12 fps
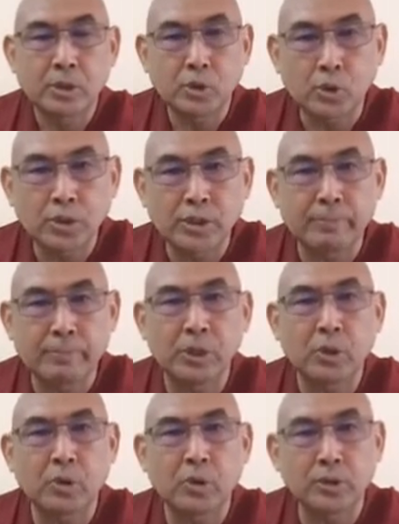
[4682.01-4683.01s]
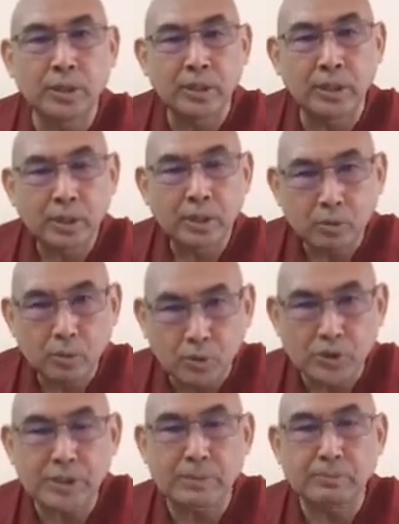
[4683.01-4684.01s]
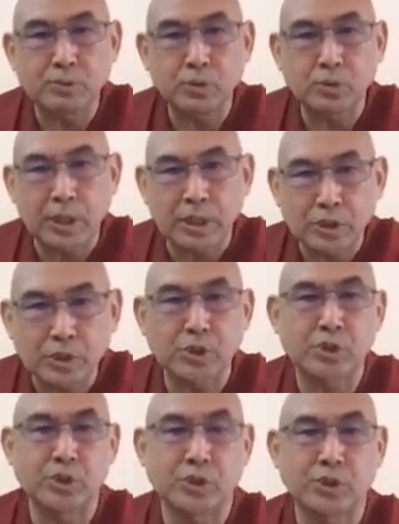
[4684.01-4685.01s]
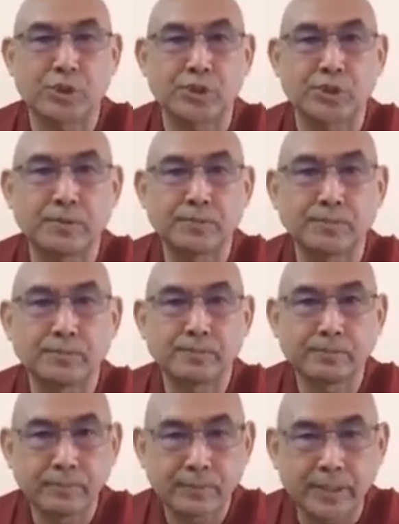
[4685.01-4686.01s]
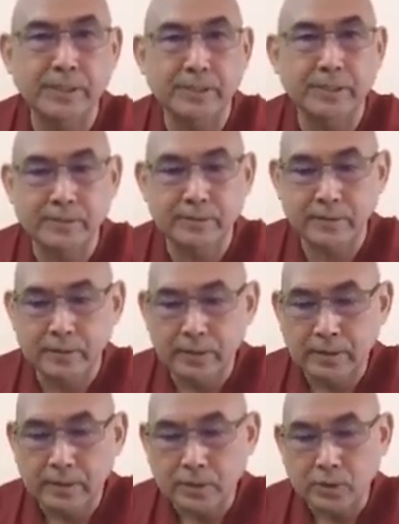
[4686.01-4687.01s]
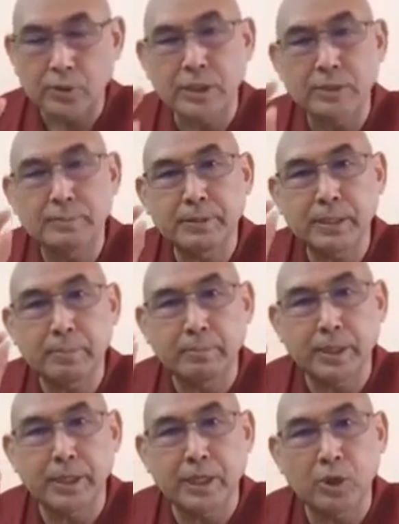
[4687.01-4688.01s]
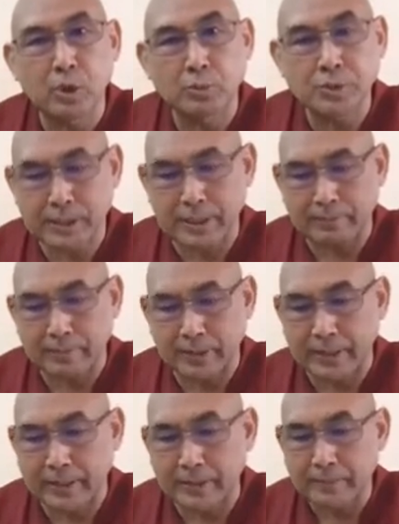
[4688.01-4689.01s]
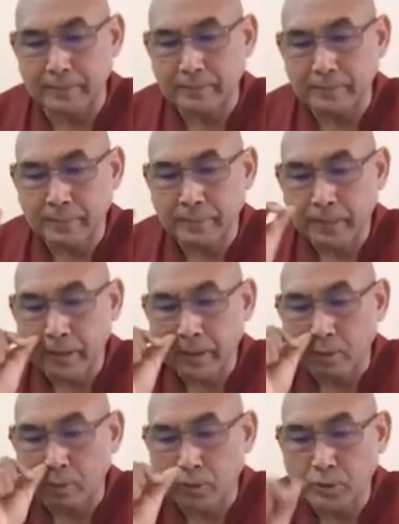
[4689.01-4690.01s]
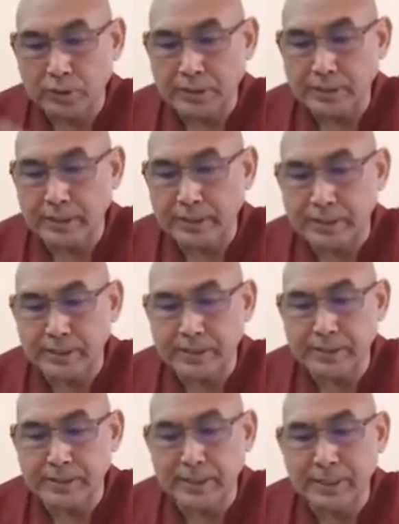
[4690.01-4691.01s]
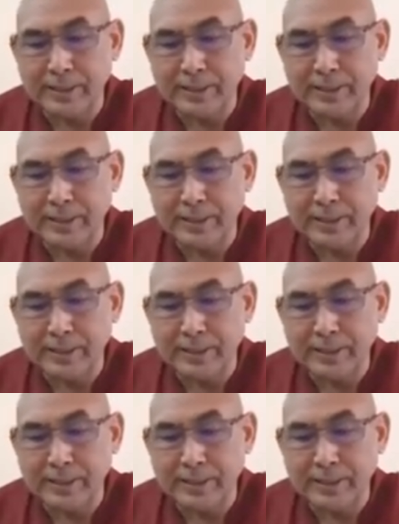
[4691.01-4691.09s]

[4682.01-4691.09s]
not depend on the conceptual consciousness. Yes. So this means the meaning of self, right? They say it is